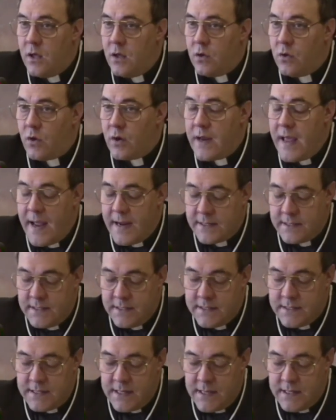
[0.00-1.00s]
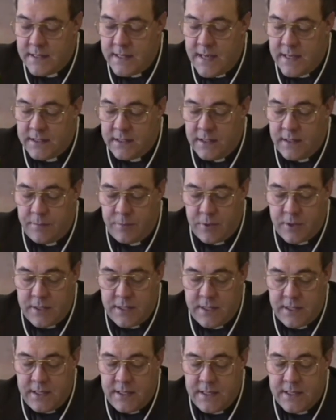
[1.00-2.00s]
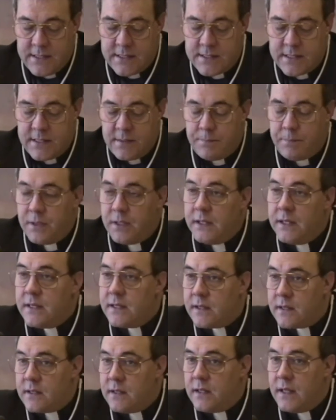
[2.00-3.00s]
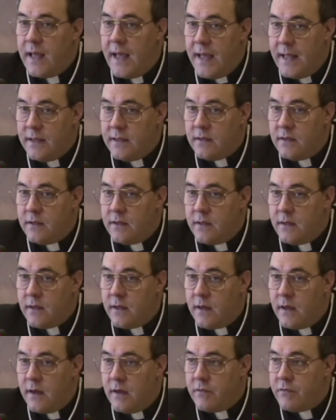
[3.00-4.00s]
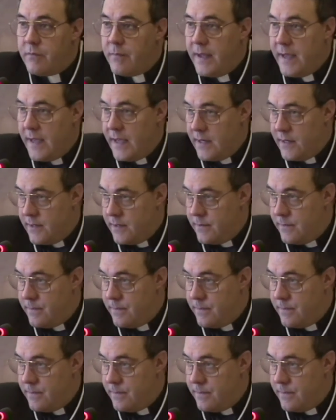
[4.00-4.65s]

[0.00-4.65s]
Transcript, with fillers: Lord Acton said that liberty is the political end of man.